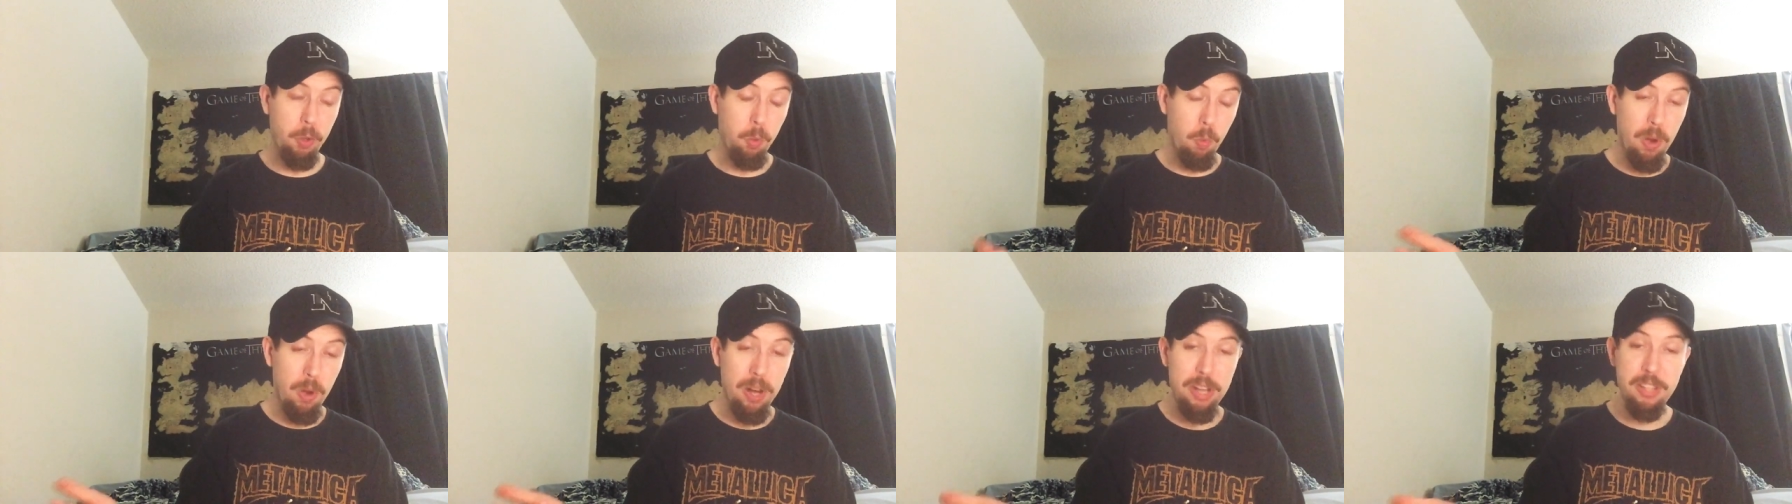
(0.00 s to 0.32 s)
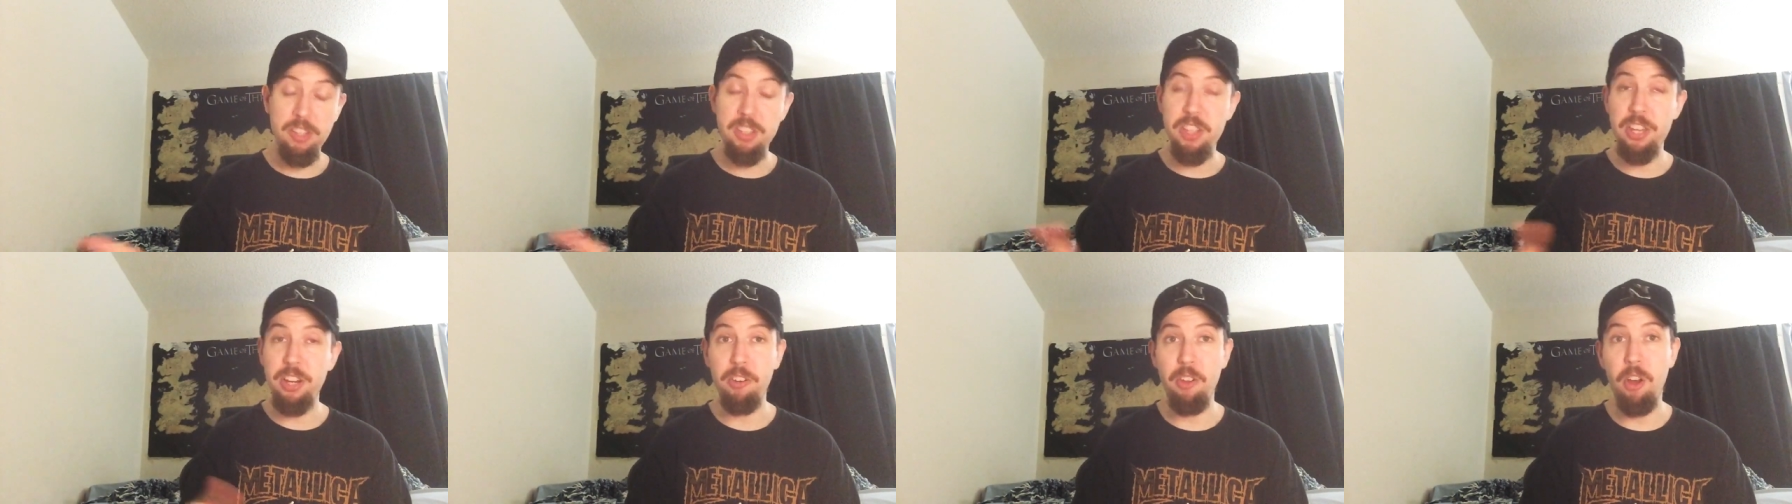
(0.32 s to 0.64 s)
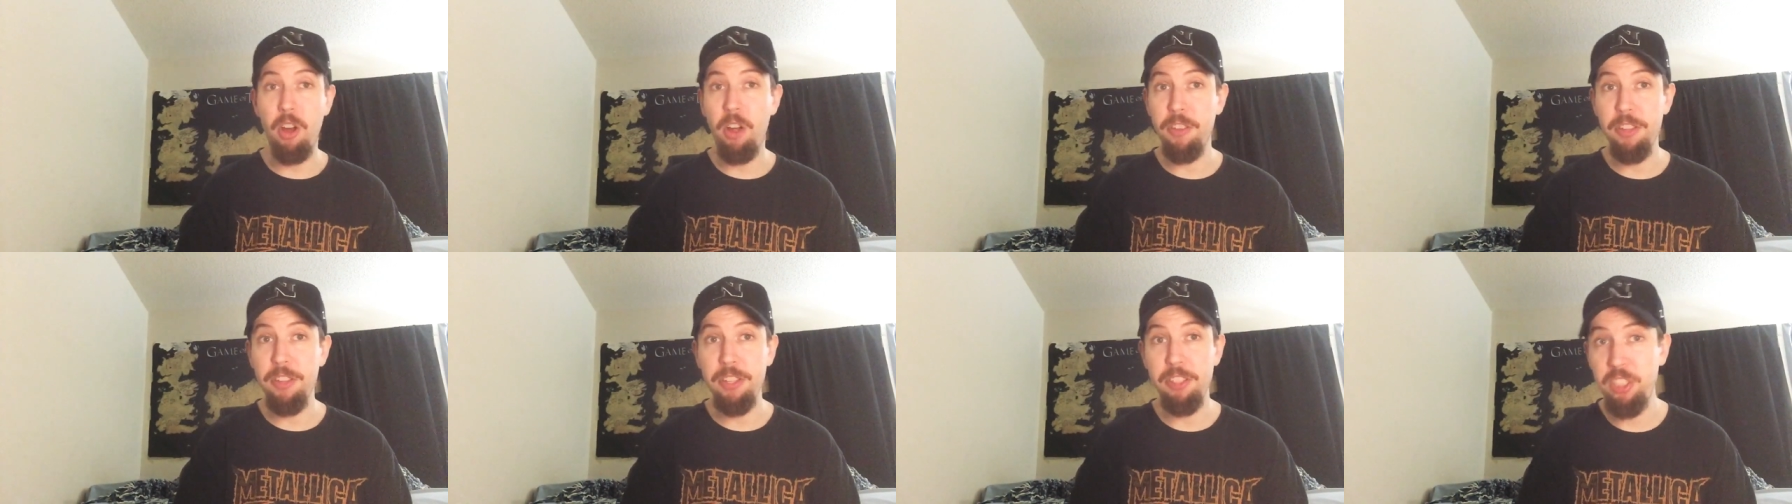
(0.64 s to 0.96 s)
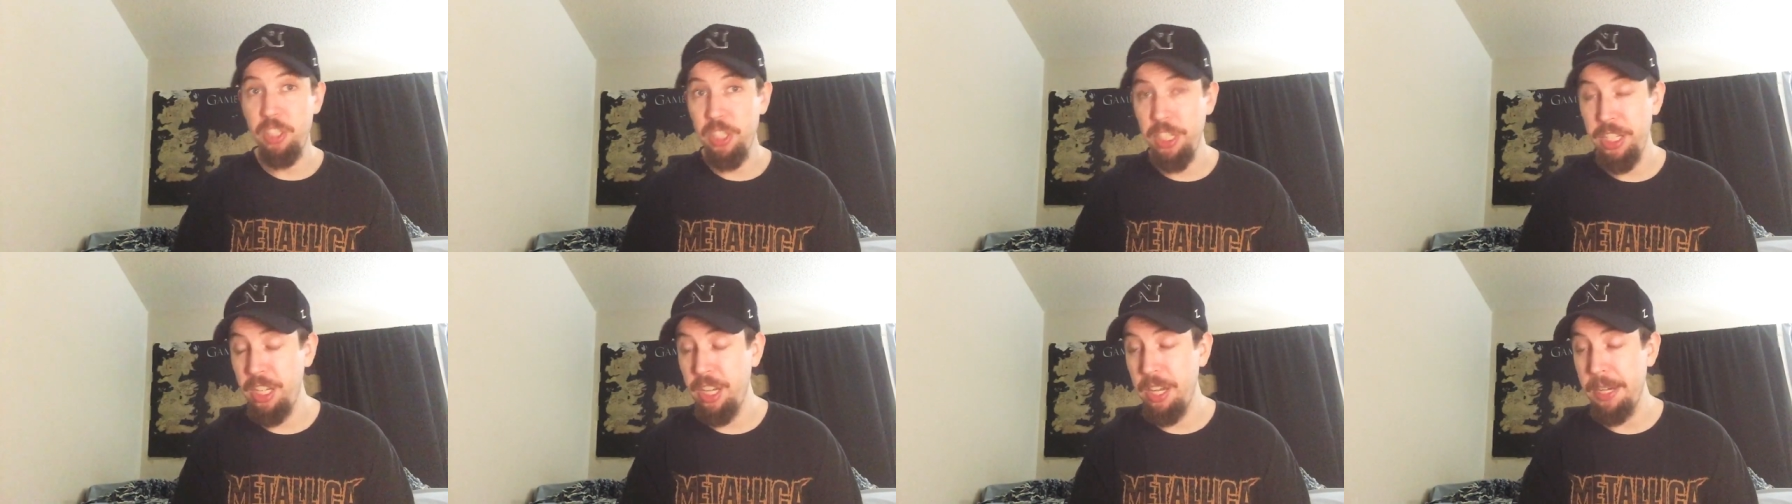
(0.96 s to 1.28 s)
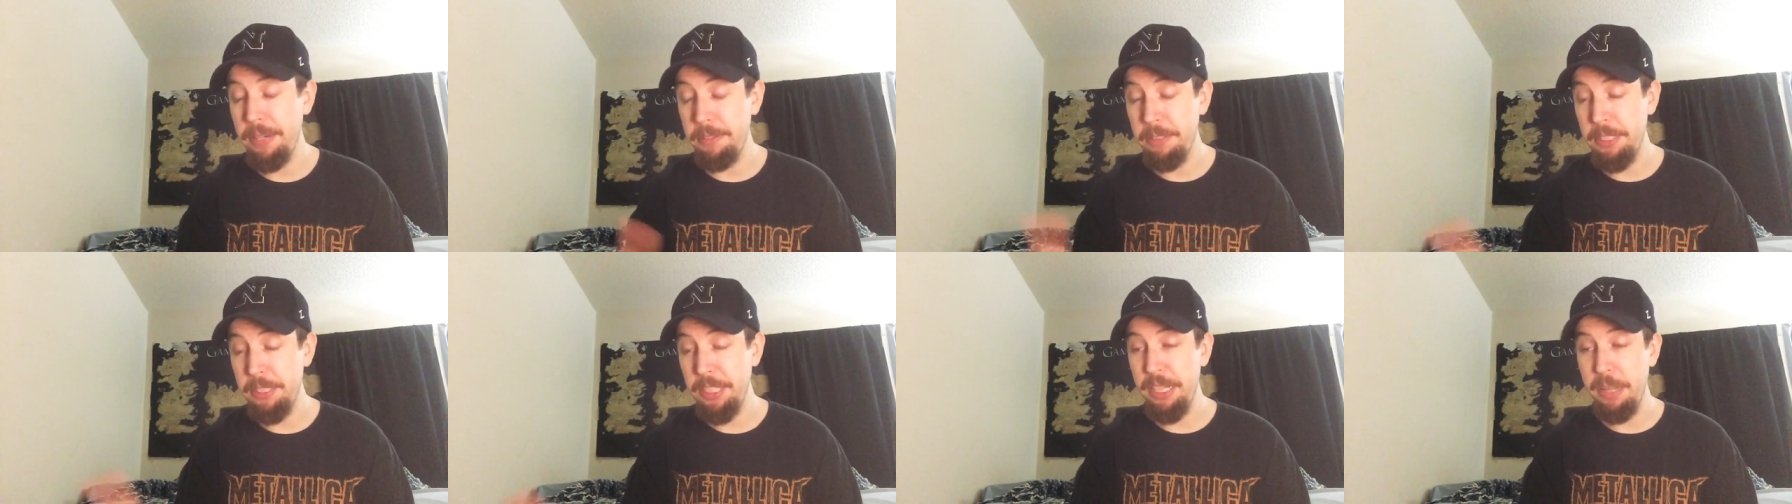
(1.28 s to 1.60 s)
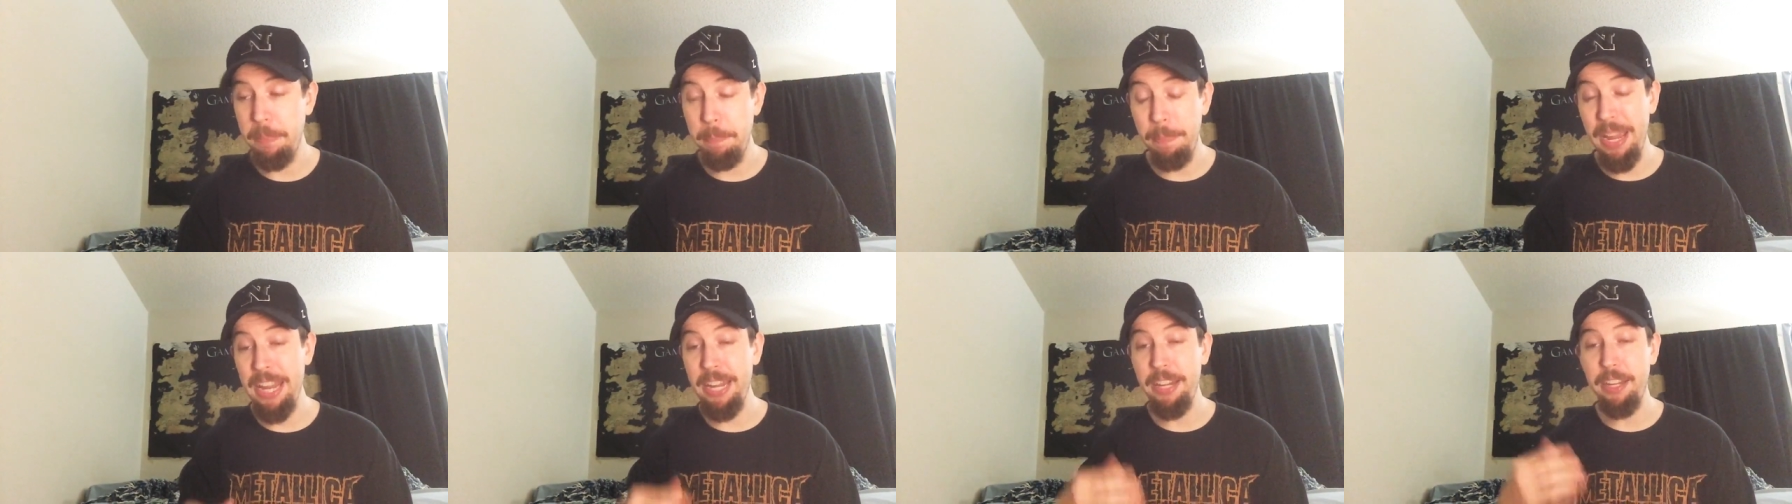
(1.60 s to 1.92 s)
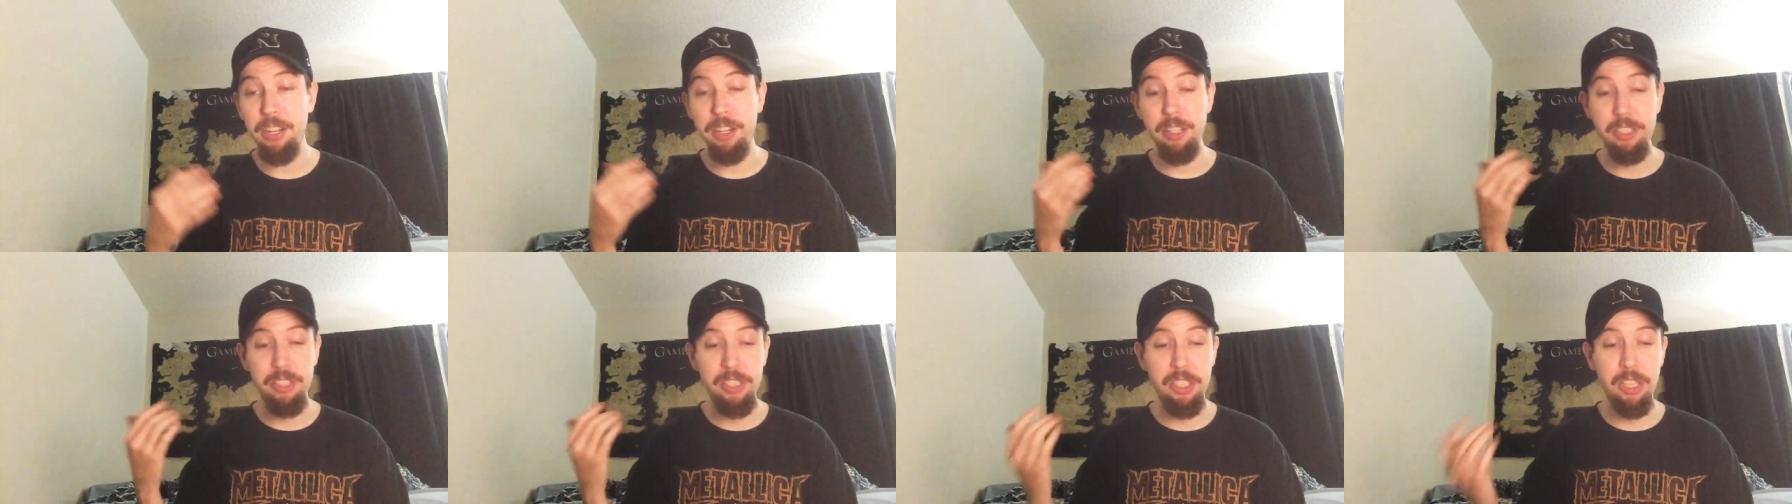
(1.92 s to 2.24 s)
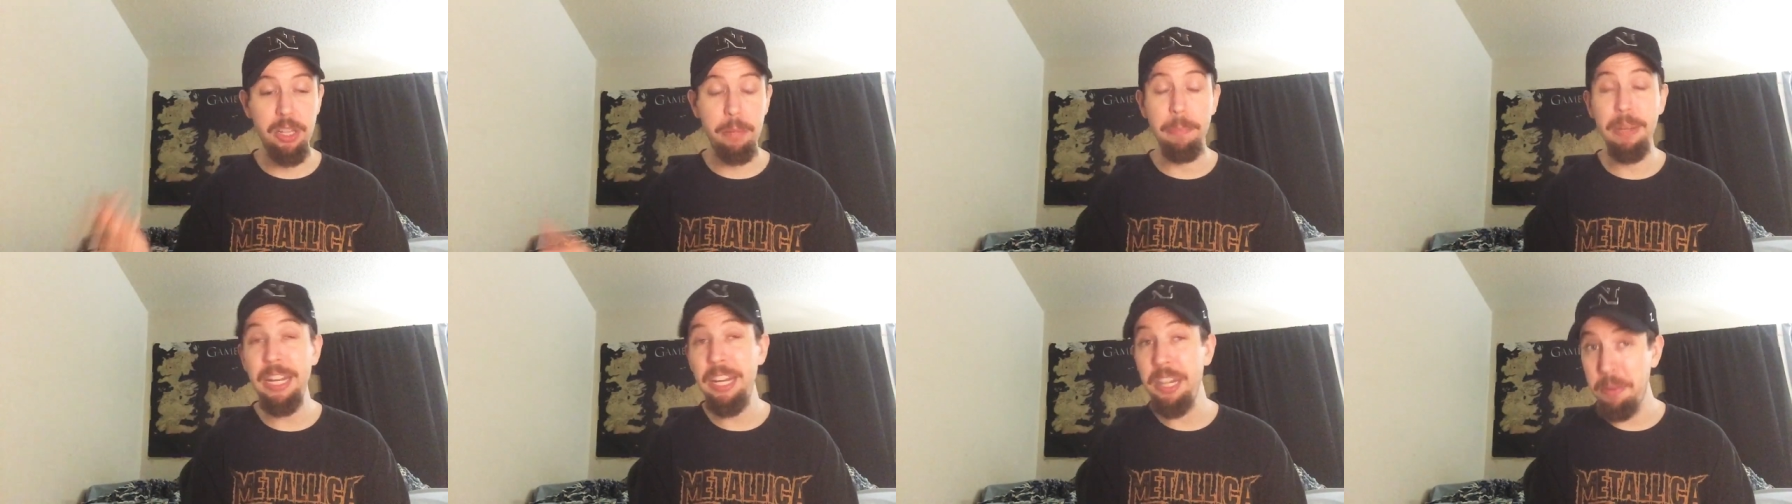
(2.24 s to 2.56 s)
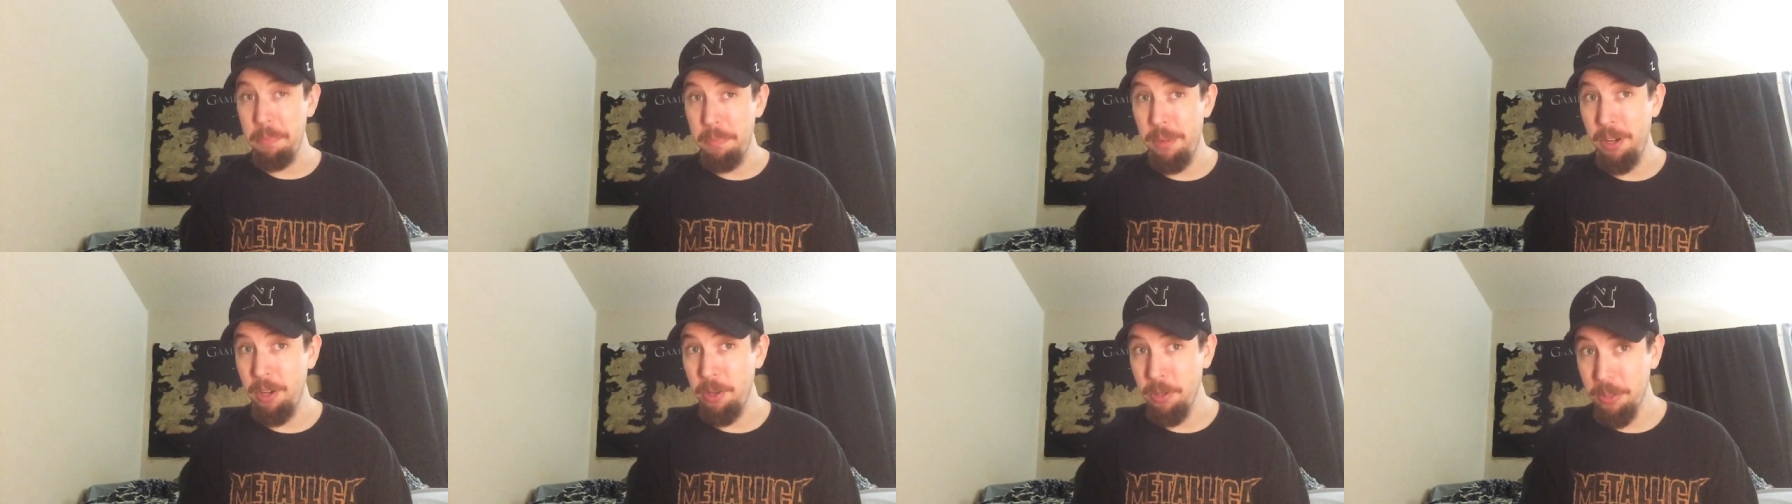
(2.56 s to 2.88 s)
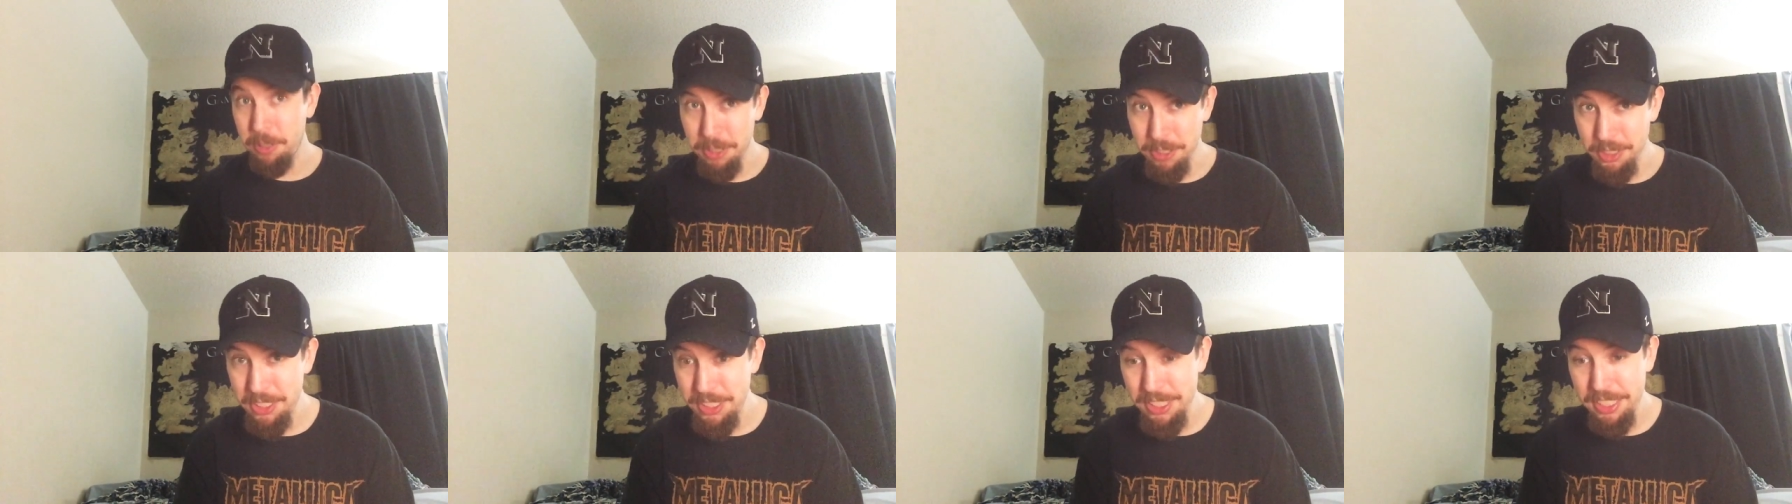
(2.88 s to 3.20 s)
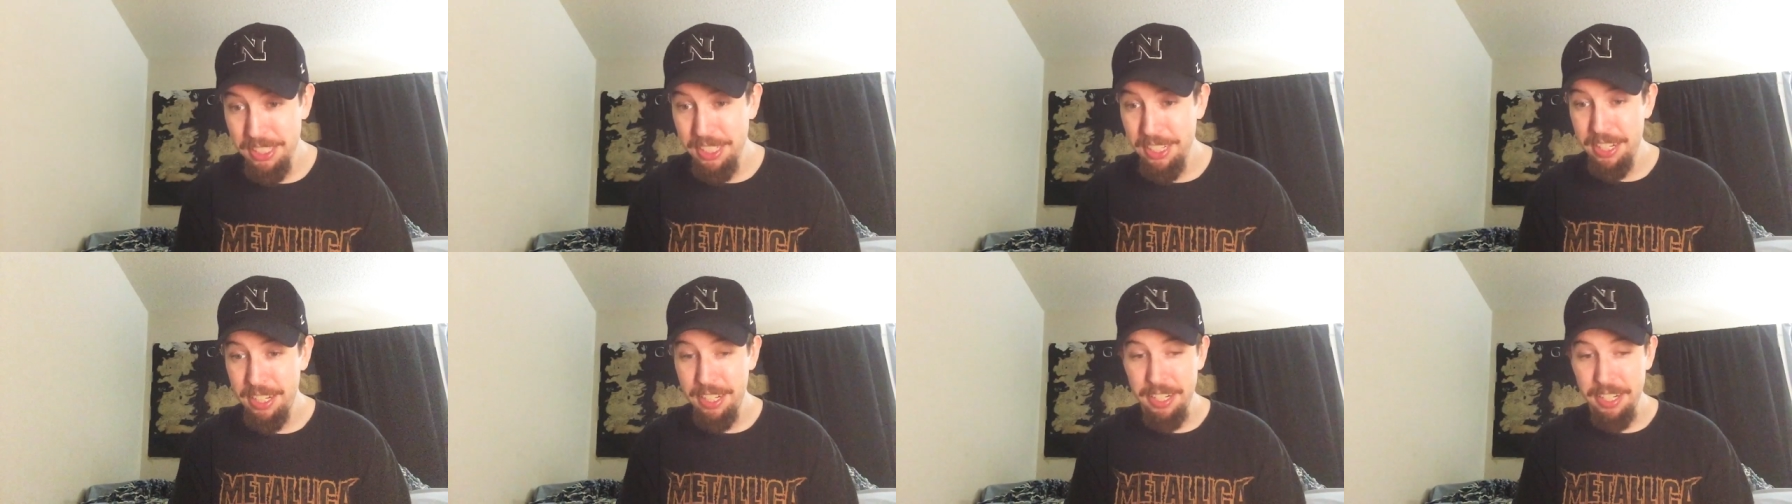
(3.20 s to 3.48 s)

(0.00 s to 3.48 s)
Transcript: the ones that are all the CEOs and the bankers and the media moguls.